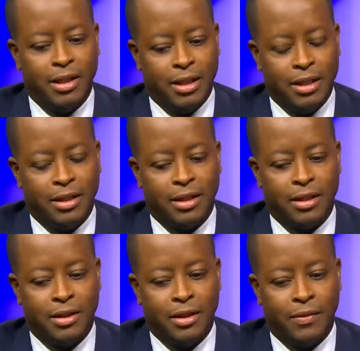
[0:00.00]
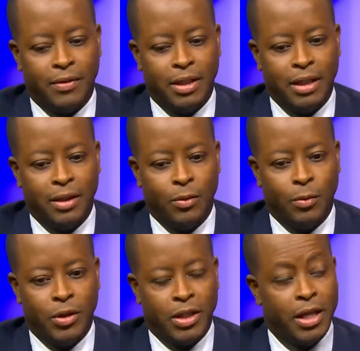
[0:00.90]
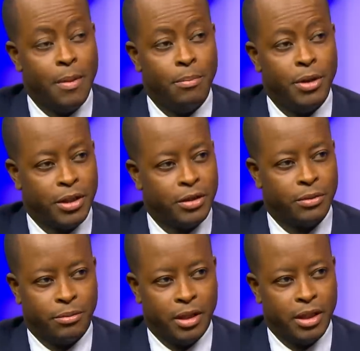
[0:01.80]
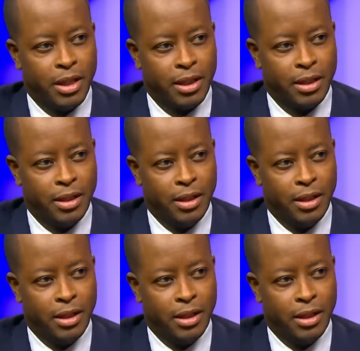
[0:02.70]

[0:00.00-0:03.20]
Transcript: 1867 was an ambitious project.